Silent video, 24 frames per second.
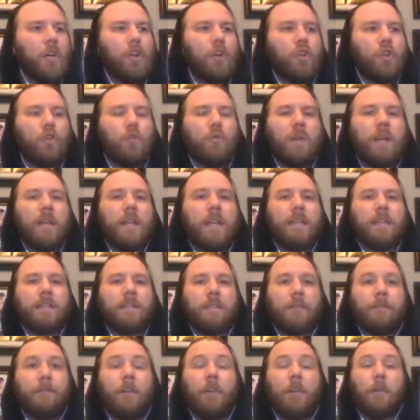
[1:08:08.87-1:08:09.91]
who
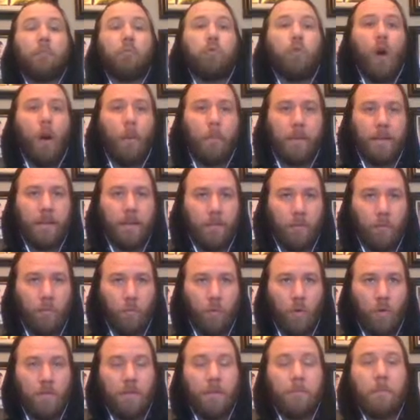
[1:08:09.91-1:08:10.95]
is very prominent in the
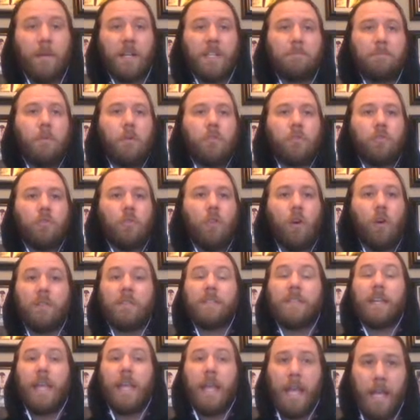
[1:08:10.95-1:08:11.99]
world of mixed martial
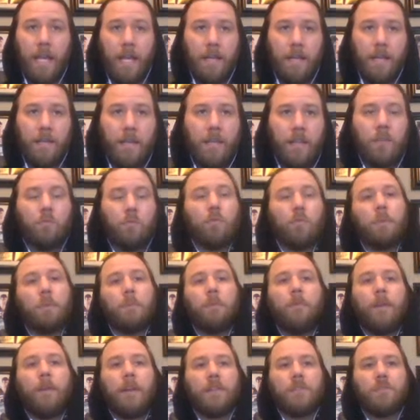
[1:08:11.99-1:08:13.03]
arts and in the world of
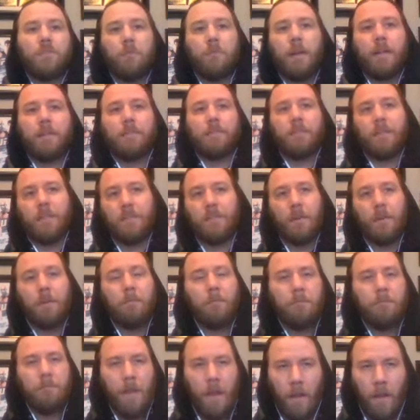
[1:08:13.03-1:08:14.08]
professional wrestling. So
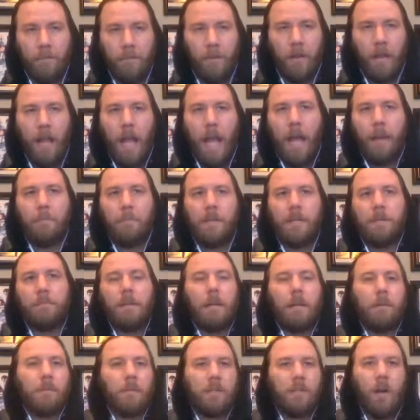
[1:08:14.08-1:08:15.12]
I'm very, very happy to
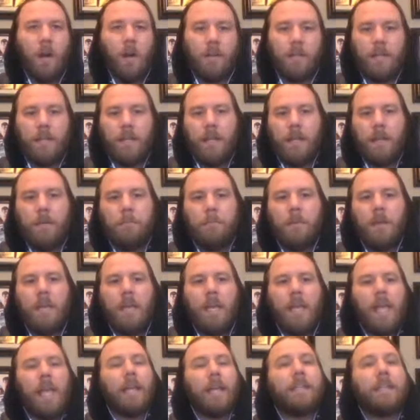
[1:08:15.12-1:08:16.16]
be able to talk to him
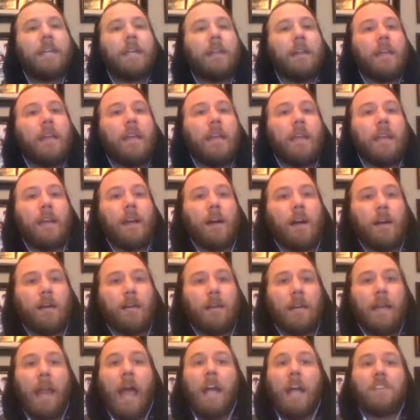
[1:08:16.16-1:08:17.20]
and get
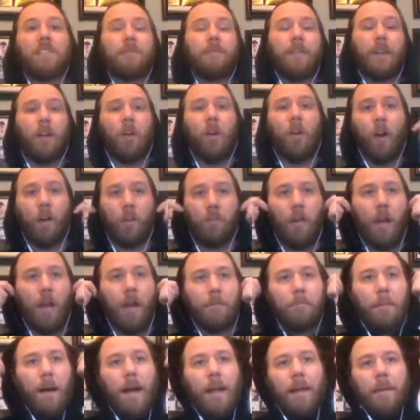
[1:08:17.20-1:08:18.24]
an action figure
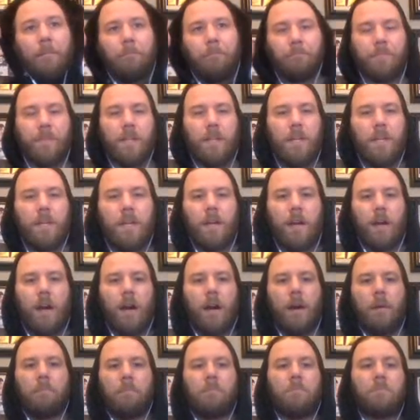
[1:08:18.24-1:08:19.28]
autographed by him.
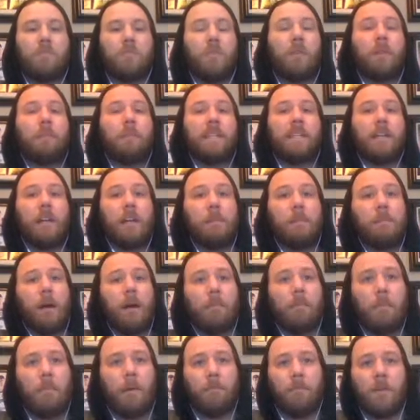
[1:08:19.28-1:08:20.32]
So let me tell you
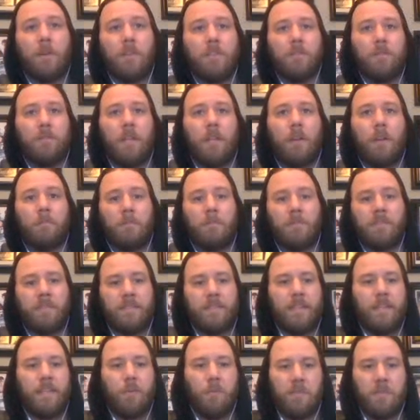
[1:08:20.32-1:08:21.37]
about my friends over there at Music
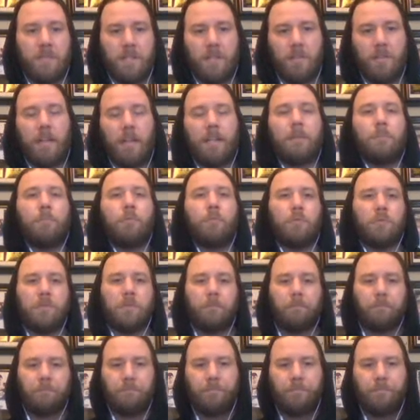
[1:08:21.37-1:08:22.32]
City Toys and Collectibles.